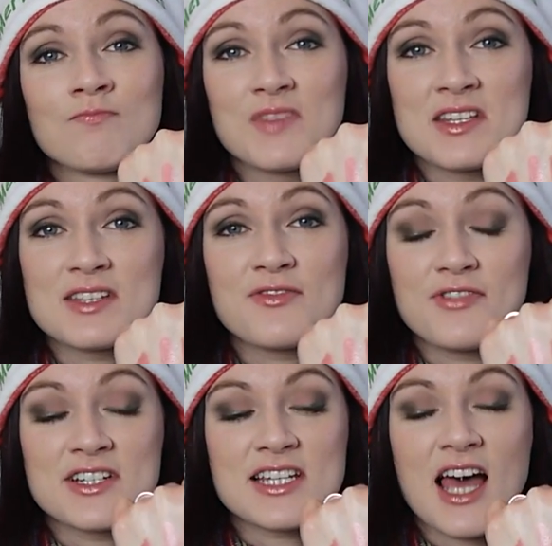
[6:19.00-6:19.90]
this is
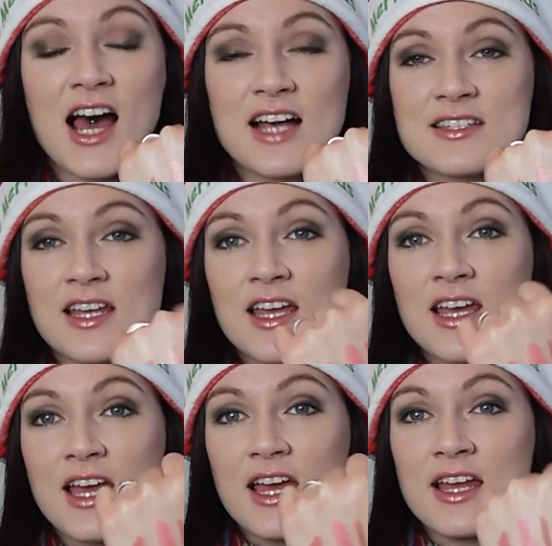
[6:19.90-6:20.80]
fantastic.
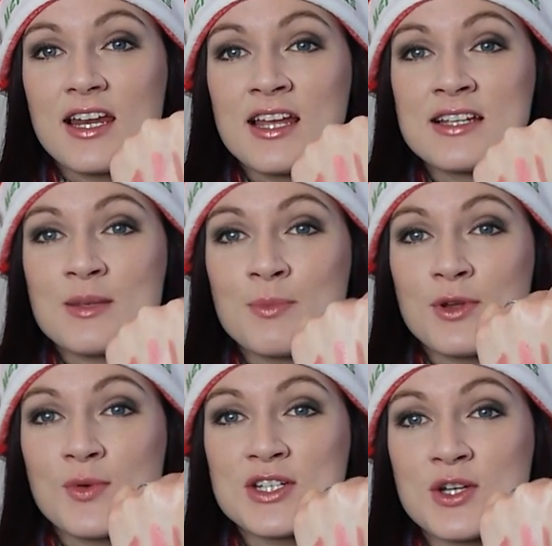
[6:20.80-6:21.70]
It is a
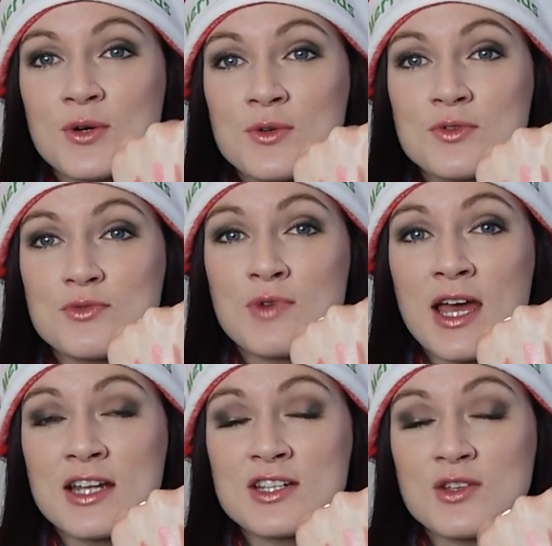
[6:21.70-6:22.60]
bluey toned red,